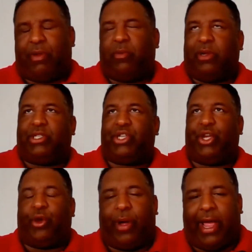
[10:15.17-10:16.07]
in with
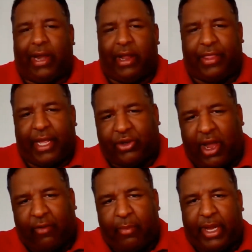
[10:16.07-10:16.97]
two, and thanks for
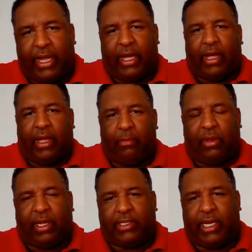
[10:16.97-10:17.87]
having me,
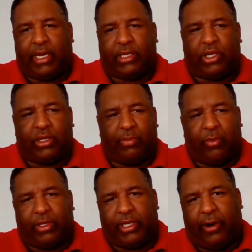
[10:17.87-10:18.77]
Melissa, and good to be
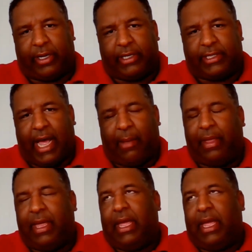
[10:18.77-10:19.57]
with Derek and Tom.